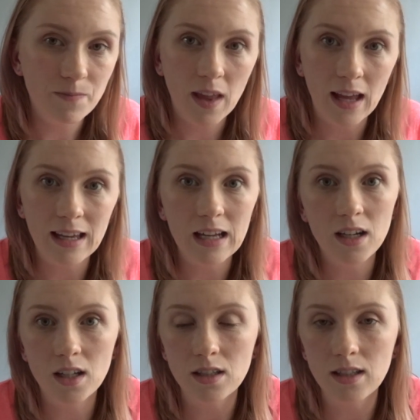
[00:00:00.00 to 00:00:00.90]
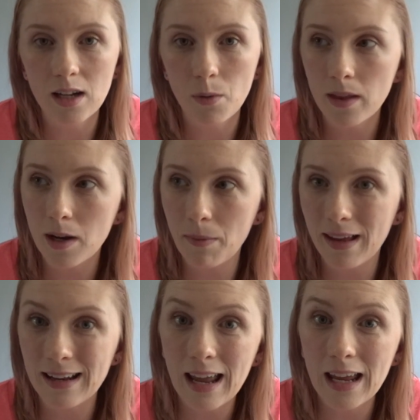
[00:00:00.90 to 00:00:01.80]
and getting cuddled in, whether it be
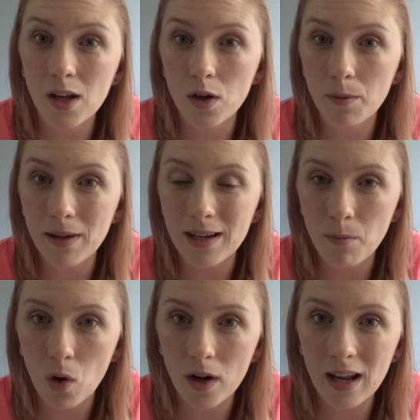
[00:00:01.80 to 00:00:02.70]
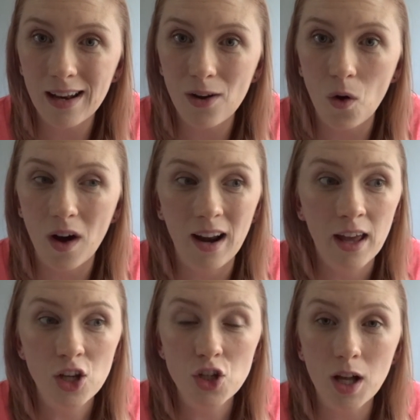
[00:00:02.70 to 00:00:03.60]
at night or it be in the morning, or
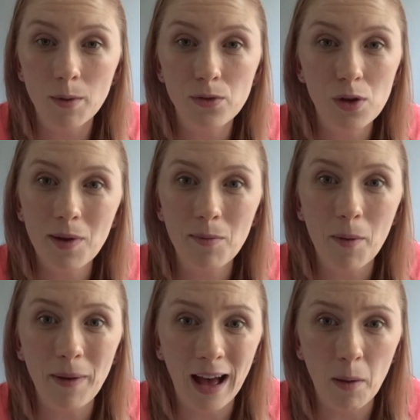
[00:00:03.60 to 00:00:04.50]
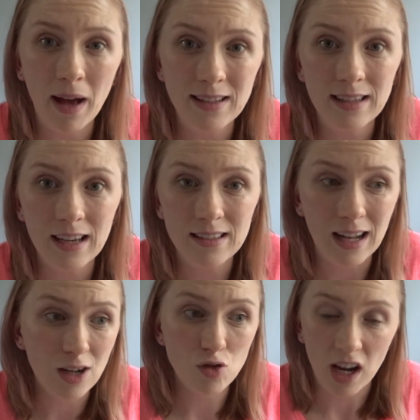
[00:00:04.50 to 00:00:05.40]
she comes through to wake me up at 6:30
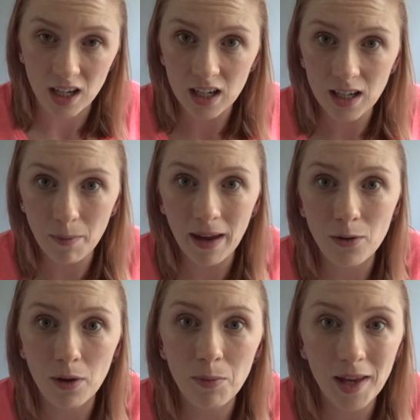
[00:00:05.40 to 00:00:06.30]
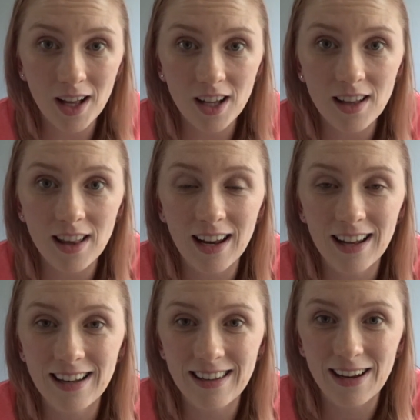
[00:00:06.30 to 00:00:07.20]
and I drag her into the bed with me and cuddle her
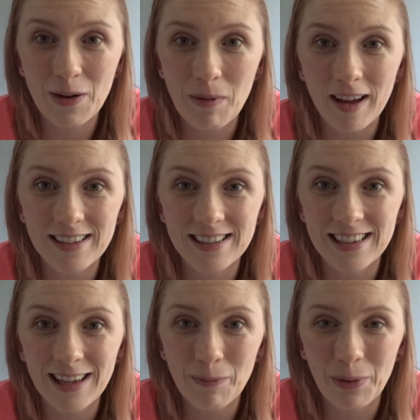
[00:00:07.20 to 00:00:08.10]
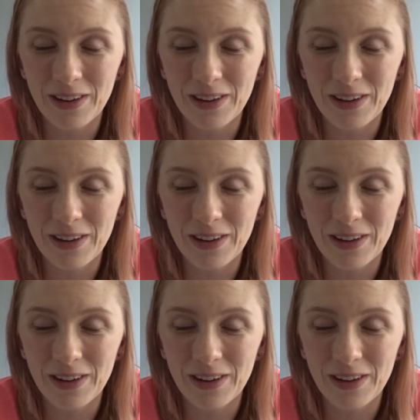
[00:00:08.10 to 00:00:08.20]
in and take her back to sleep.